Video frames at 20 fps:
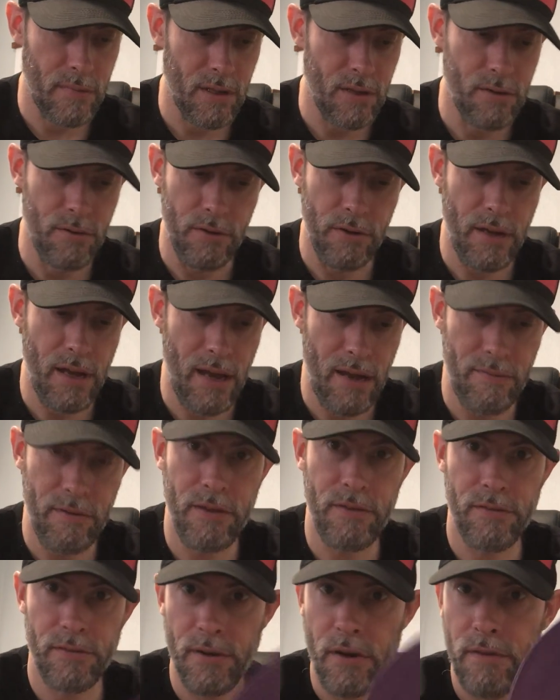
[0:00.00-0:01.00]
good heavy
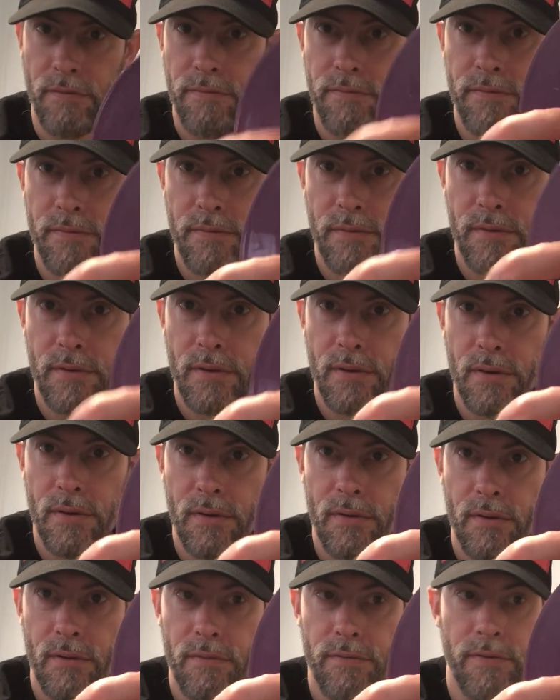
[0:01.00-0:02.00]
stuff
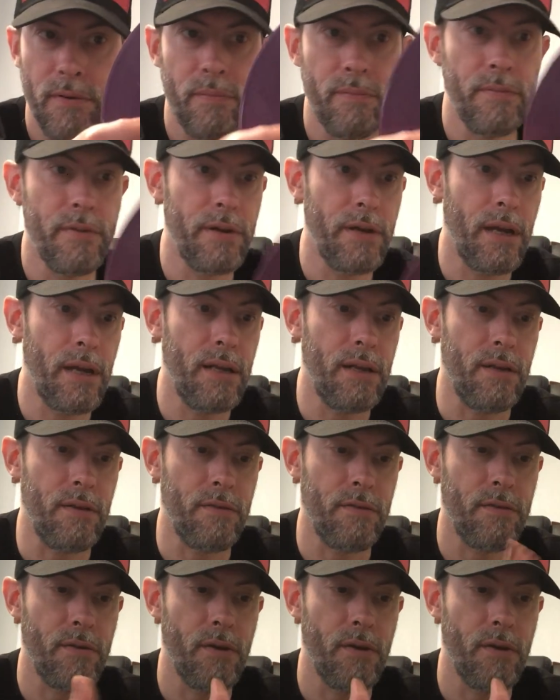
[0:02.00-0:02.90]
from the 90s.